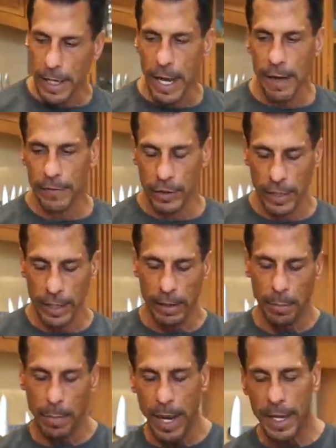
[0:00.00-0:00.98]
gonna have, you got
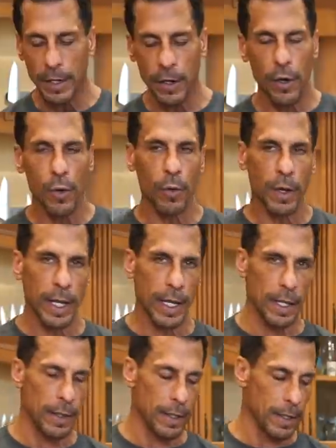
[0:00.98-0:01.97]
the panko
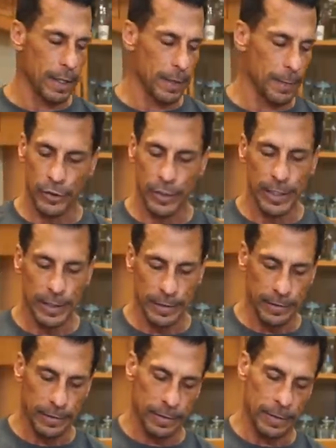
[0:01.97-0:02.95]
and the
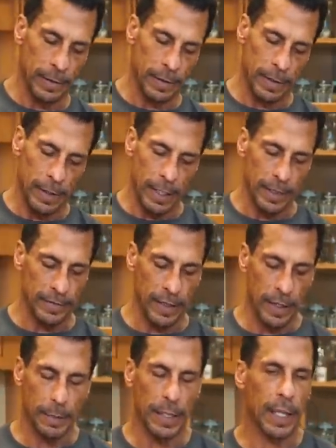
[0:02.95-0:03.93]
cheese is
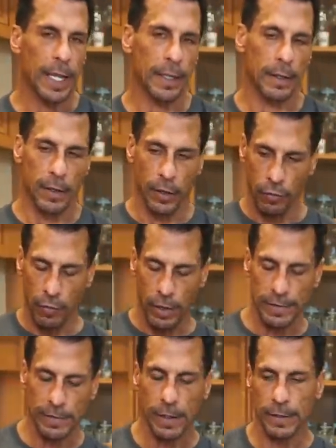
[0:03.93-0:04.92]
gonna be like the
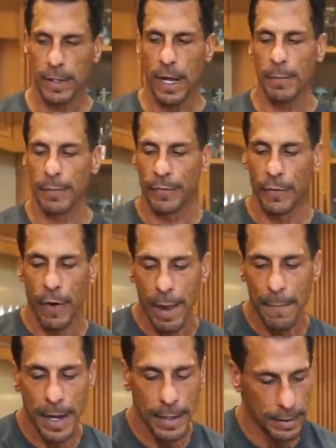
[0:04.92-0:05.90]
crust on top. So I
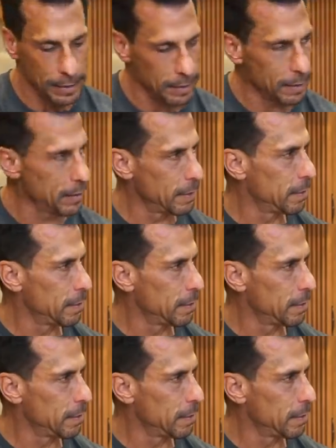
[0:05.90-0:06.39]
might,